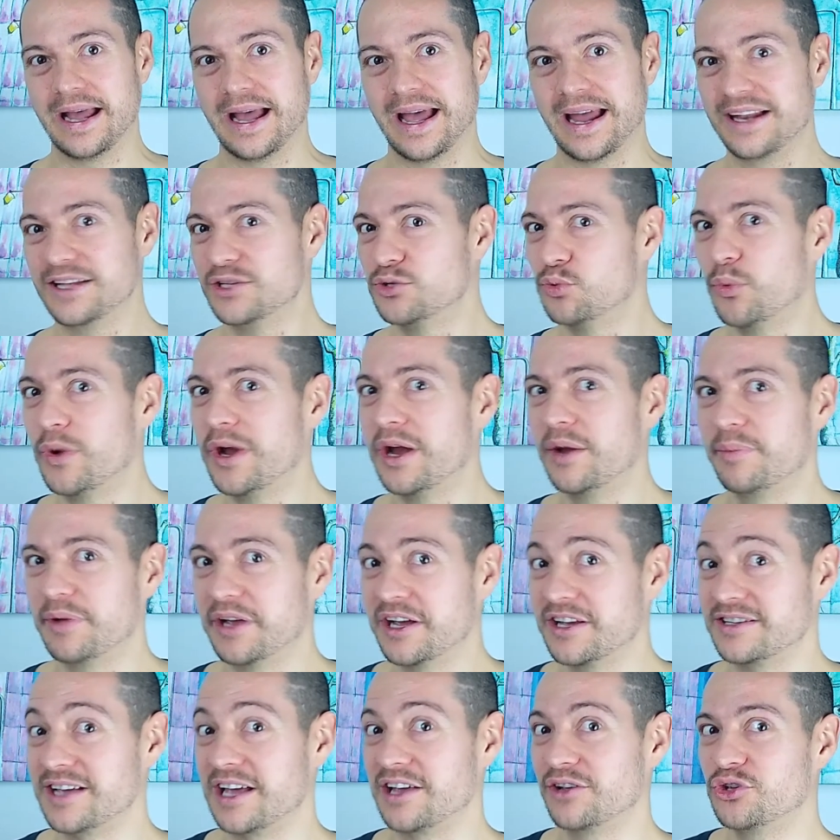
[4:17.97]
And it's weird
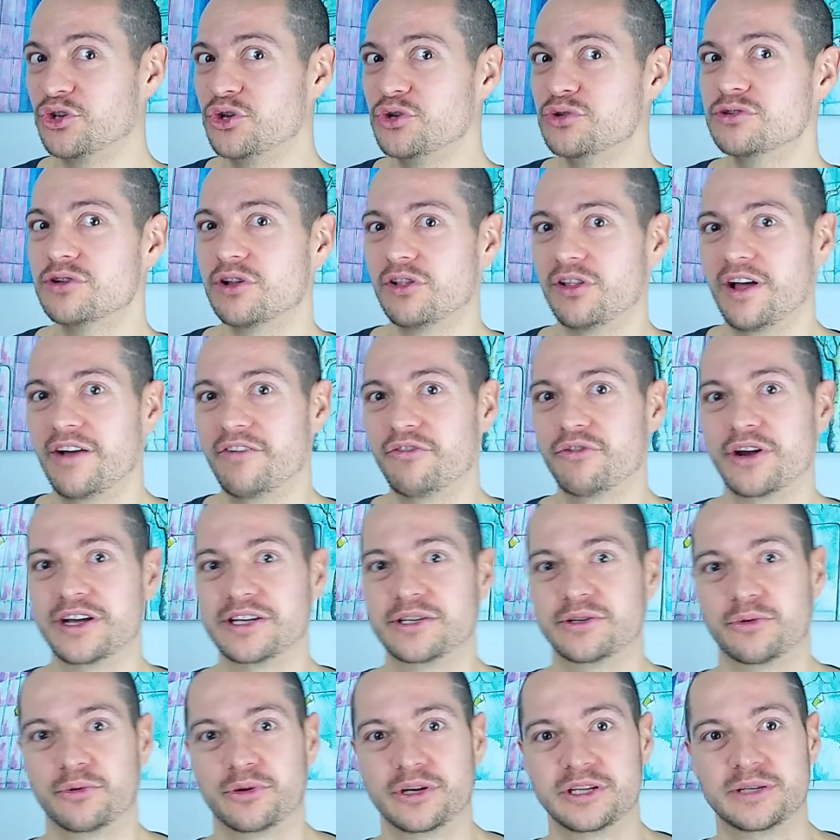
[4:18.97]
because I used to love
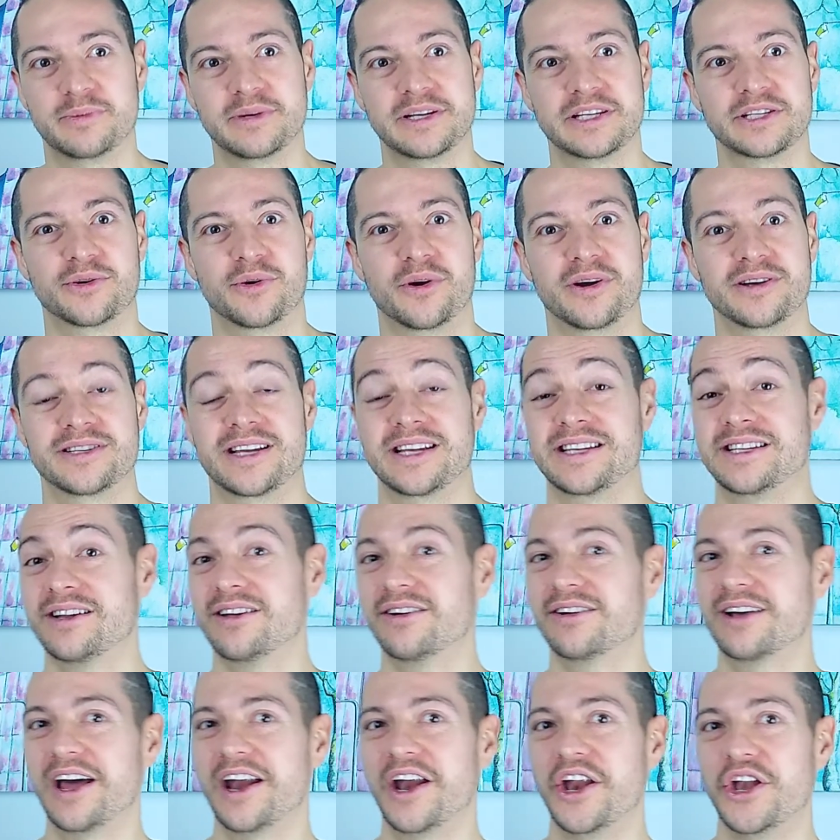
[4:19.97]
Rice Krispie squares. I
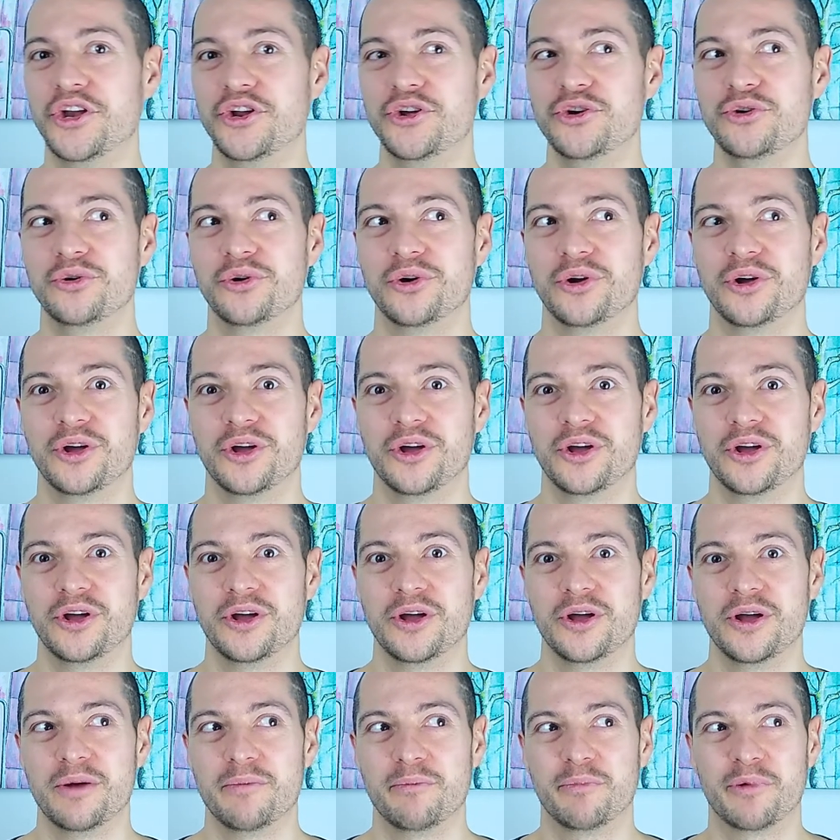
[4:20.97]
still kind of do.
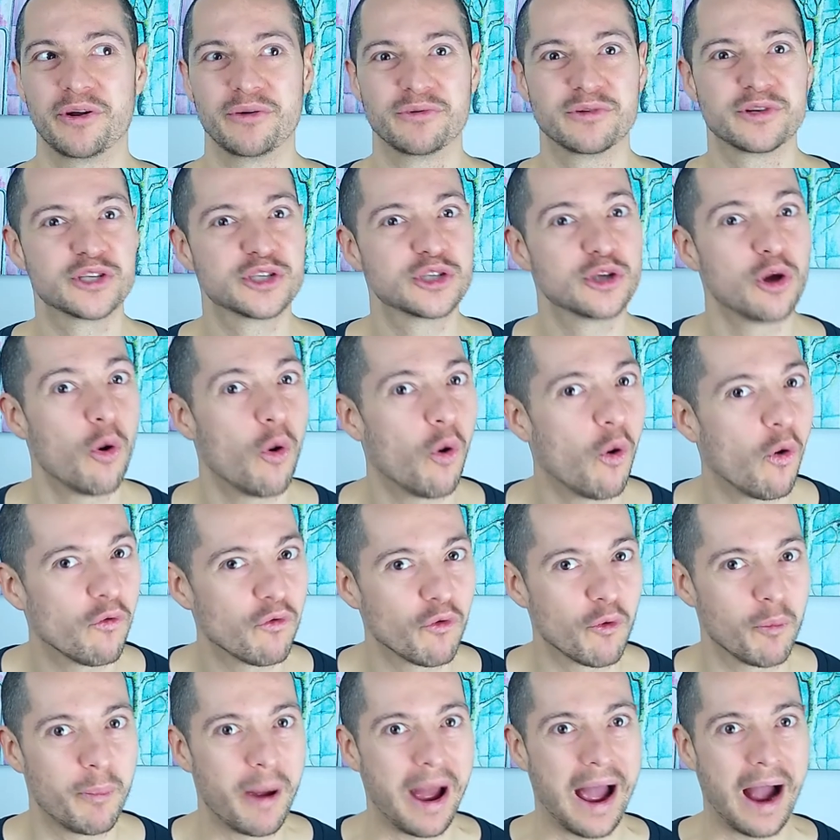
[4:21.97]
But it was so
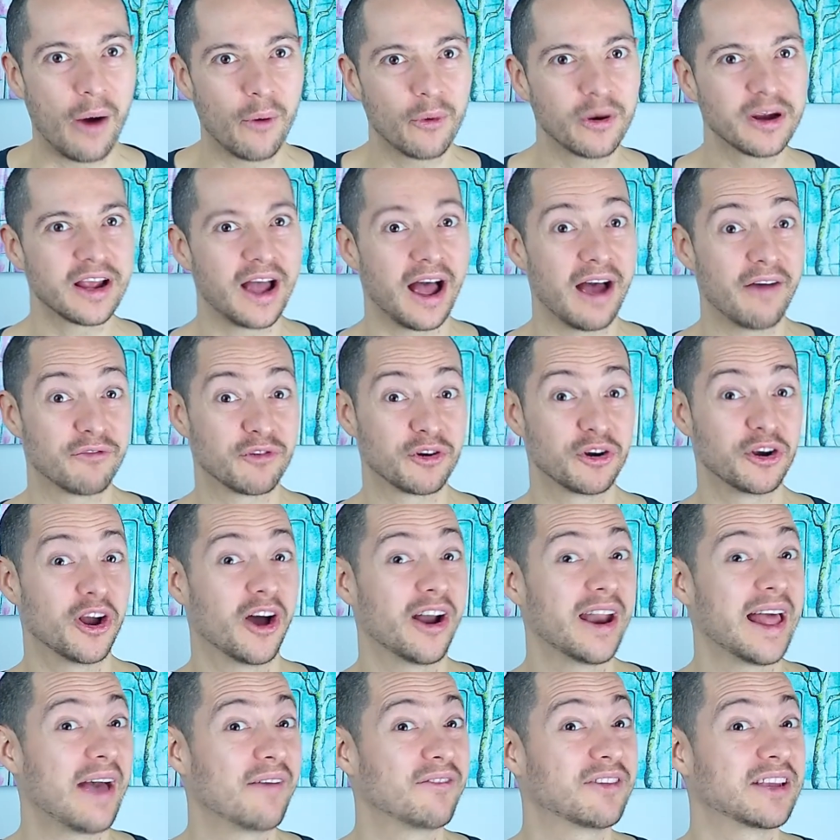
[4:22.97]
overpowering after
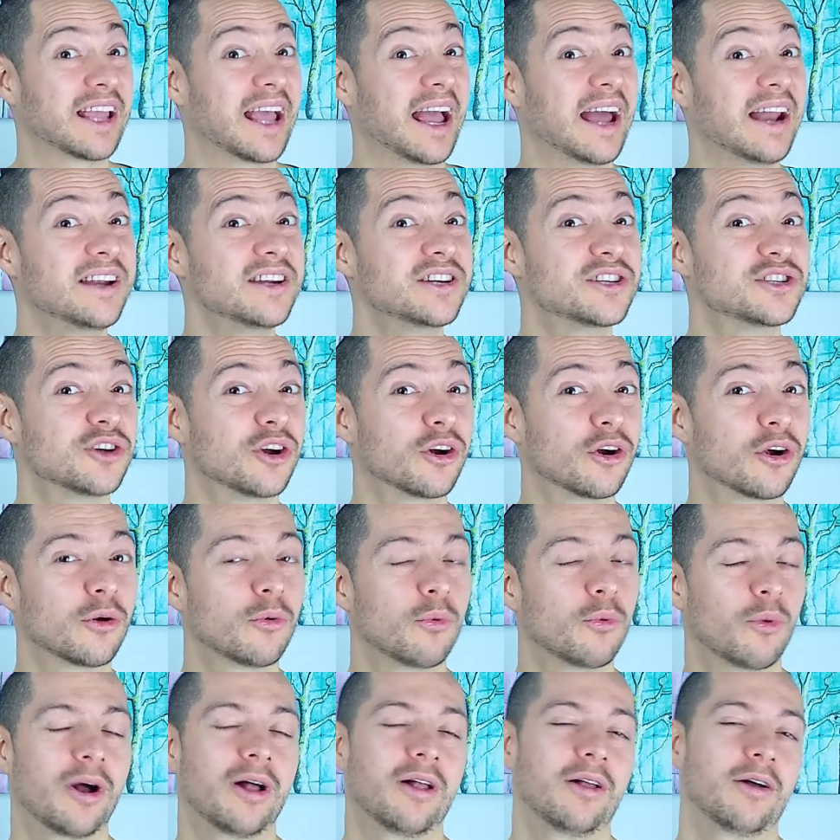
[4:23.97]
not having any
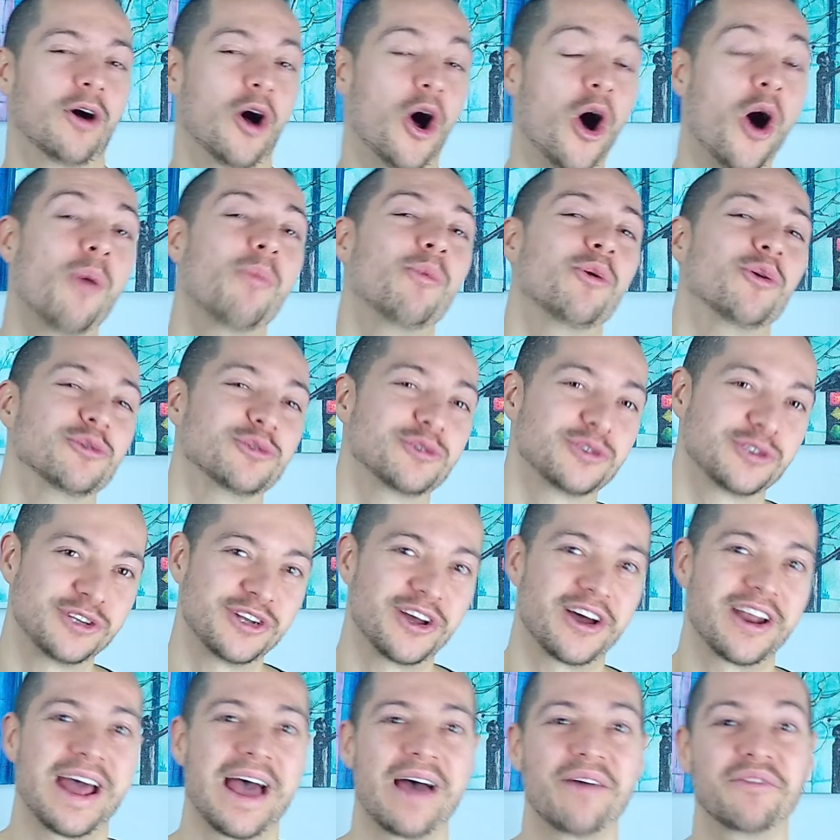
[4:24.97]
sugar, well, almost
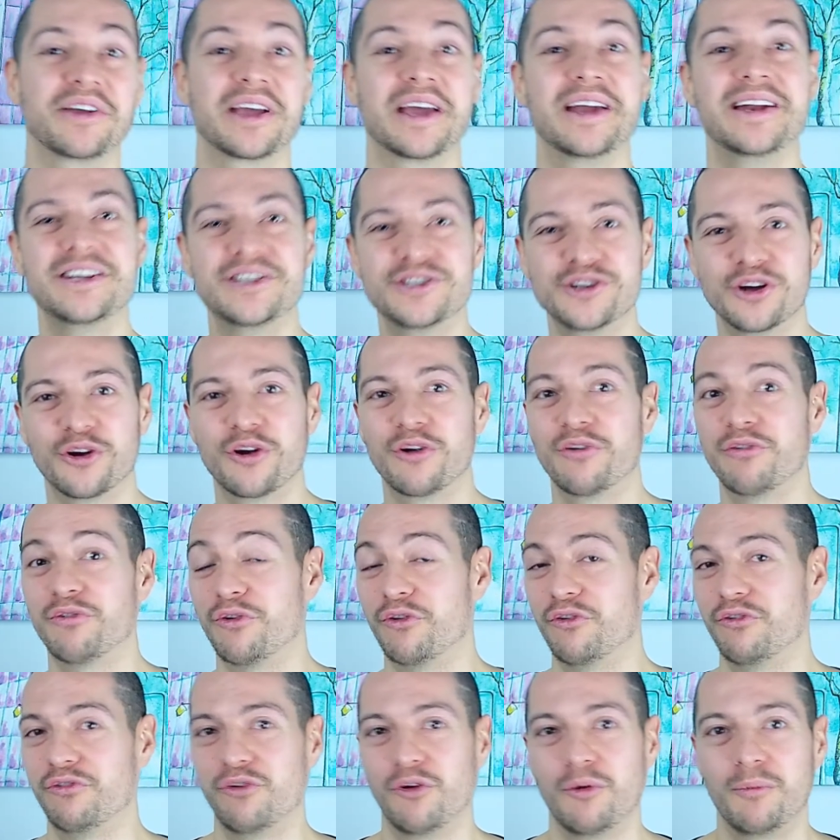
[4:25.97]
not having any sugar
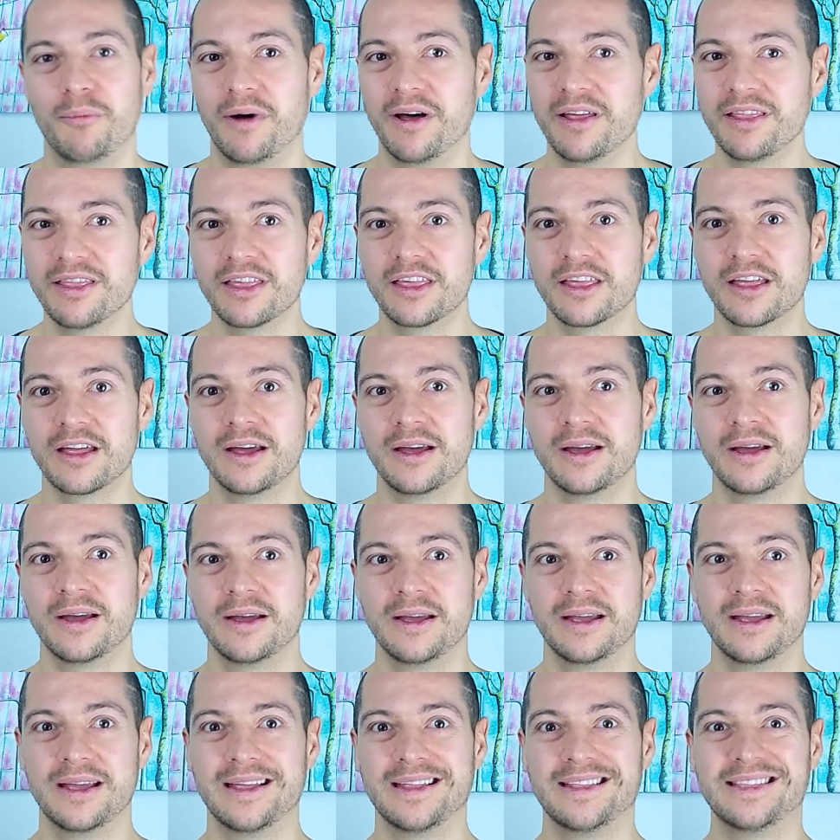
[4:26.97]
for a full month,
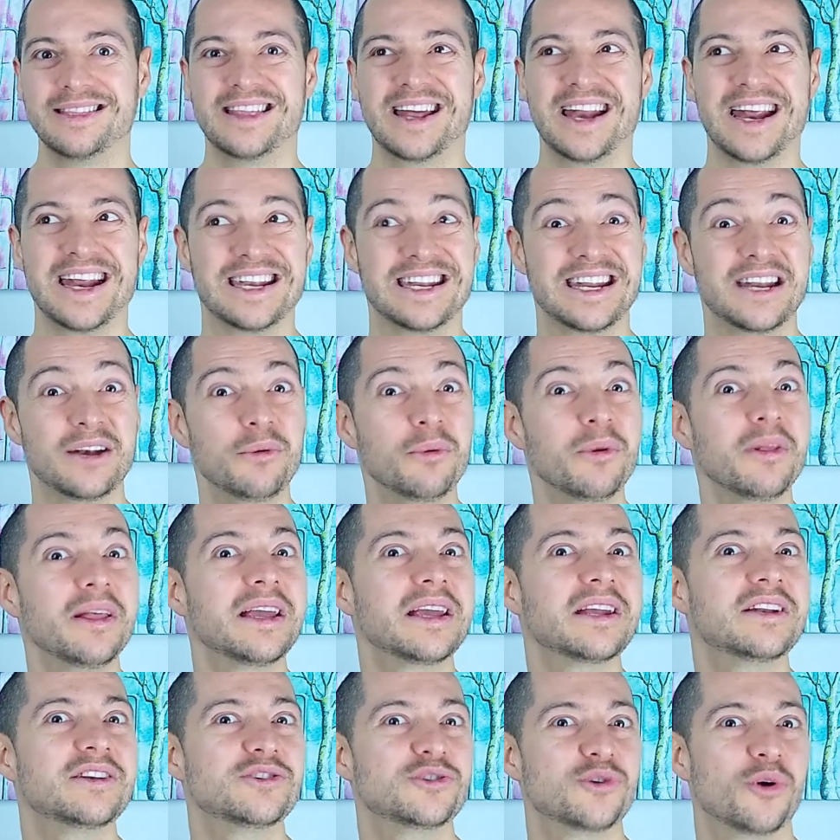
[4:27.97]
that I didn't
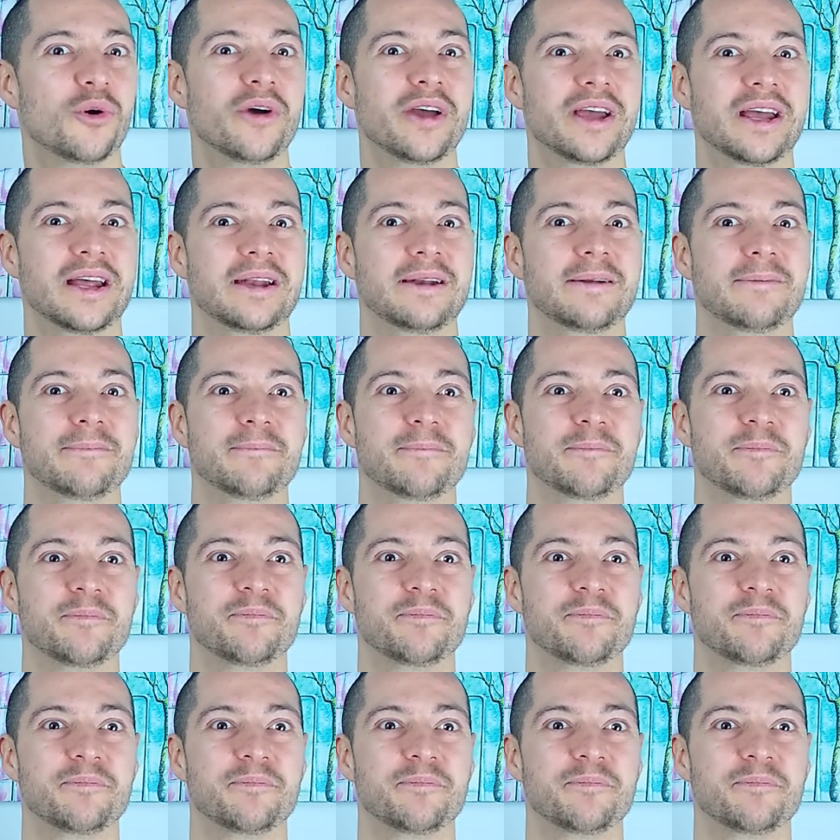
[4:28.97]
really enjoy it.